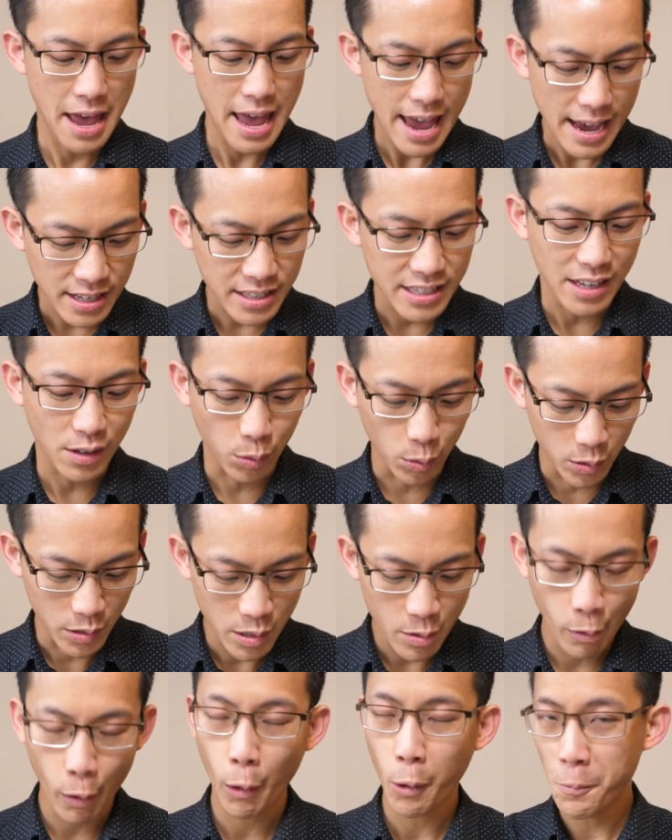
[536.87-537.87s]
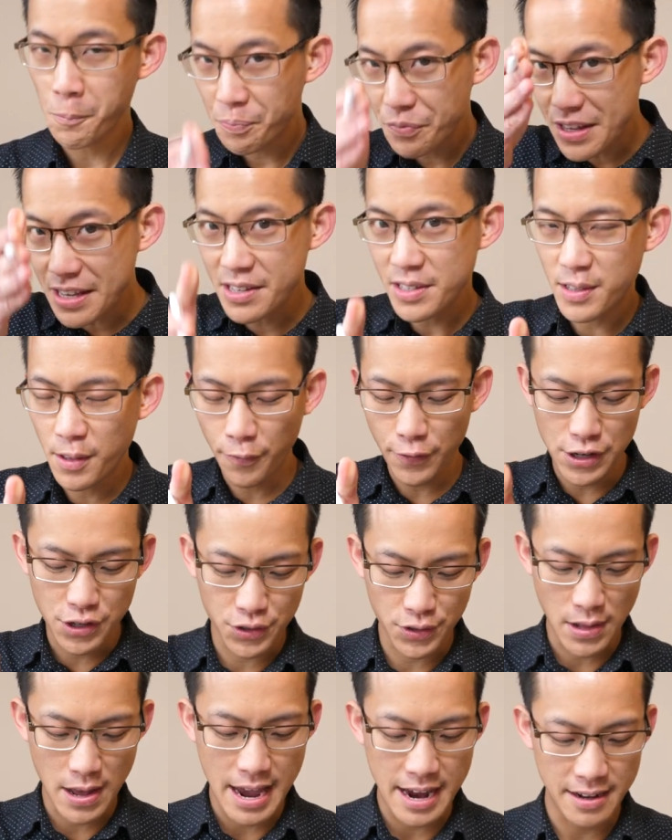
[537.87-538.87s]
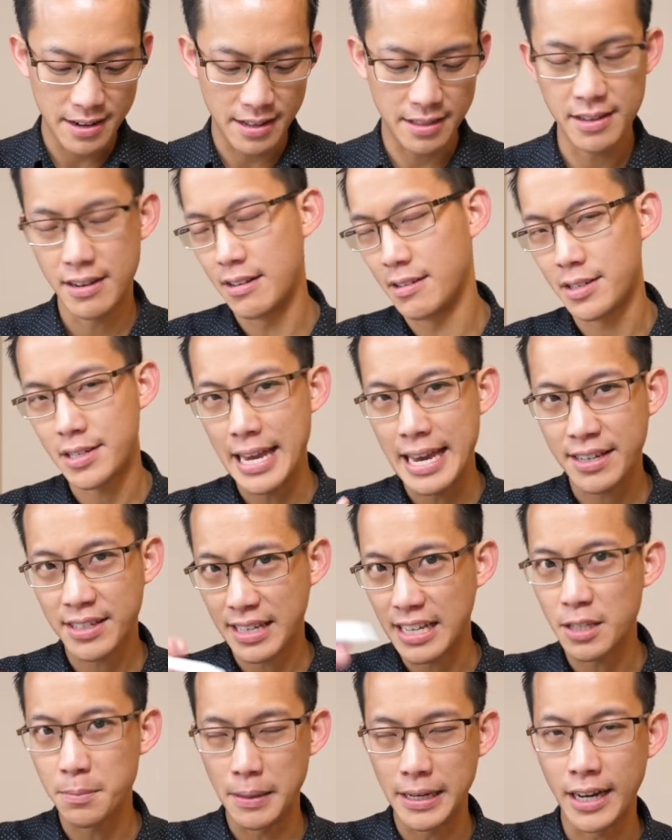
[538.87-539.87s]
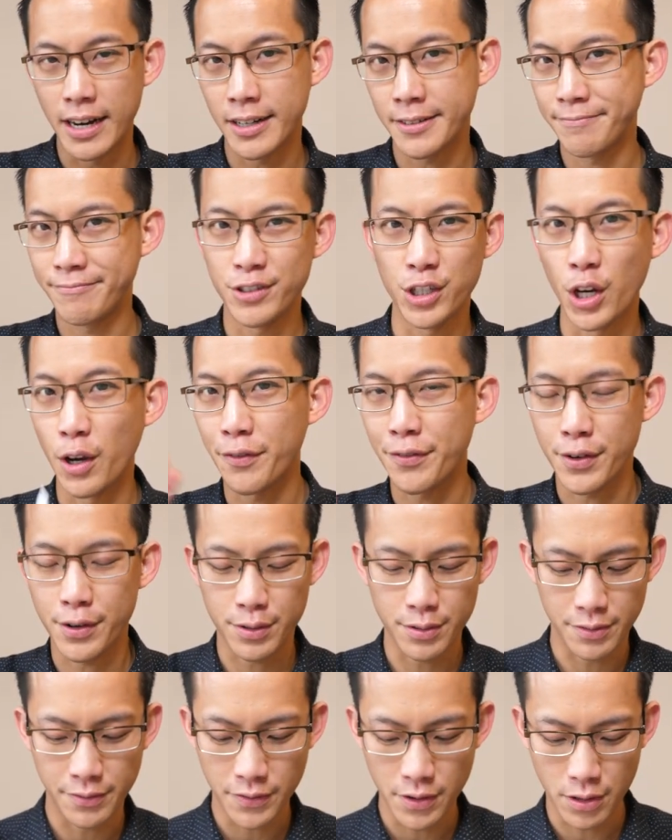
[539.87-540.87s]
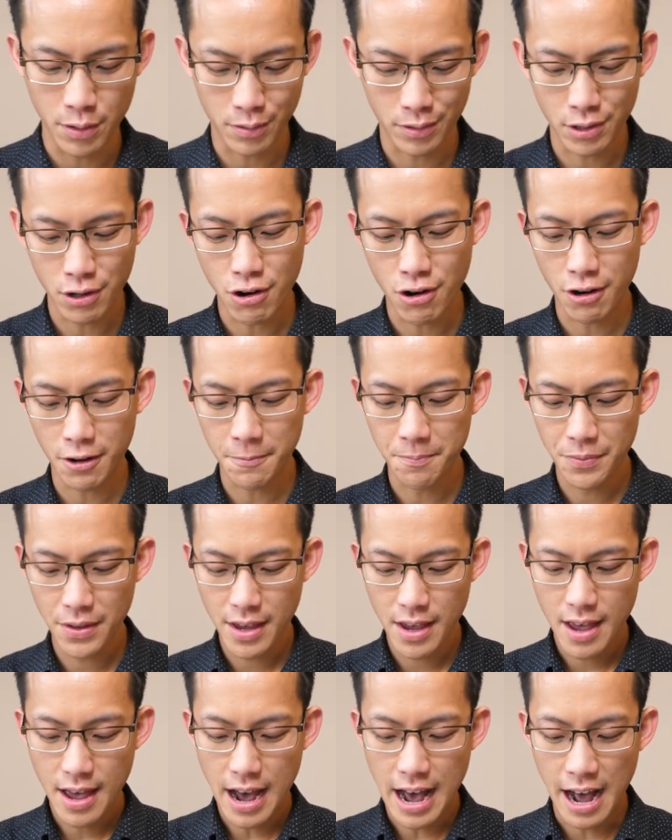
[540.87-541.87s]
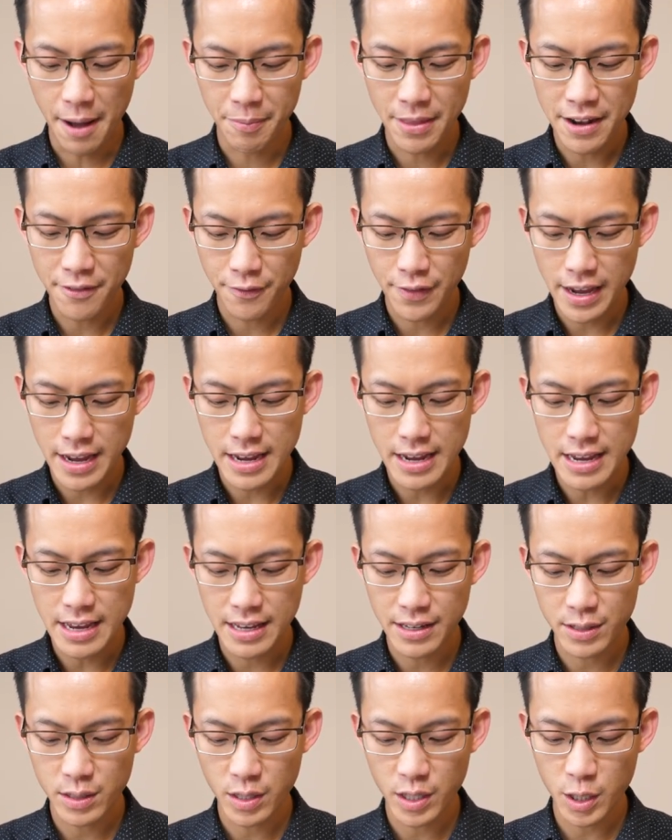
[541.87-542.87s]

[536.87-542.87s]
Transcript: x equals zero is the finish line, and then as x gets bigger, you go further and further along. Um, then v is the